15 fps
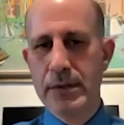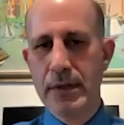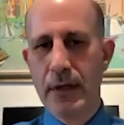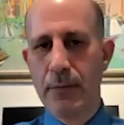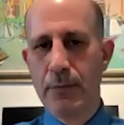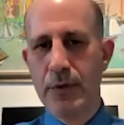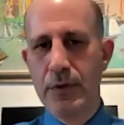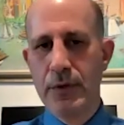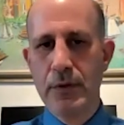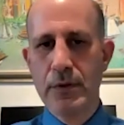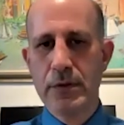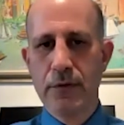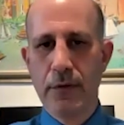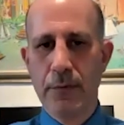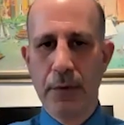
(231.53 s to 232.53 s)
that are
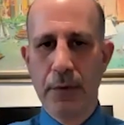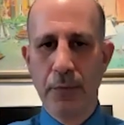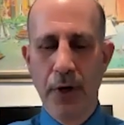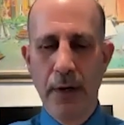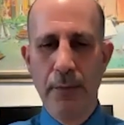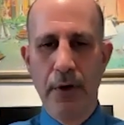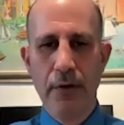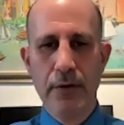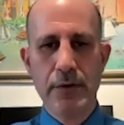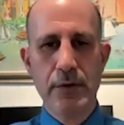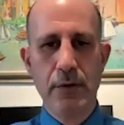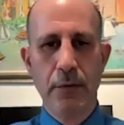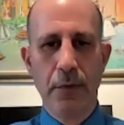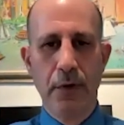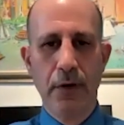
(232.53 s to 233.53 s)
produced from the primary
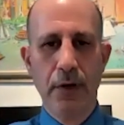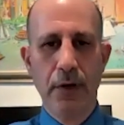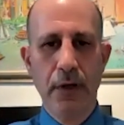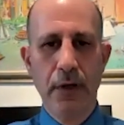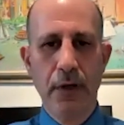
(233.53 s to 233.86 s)
tumor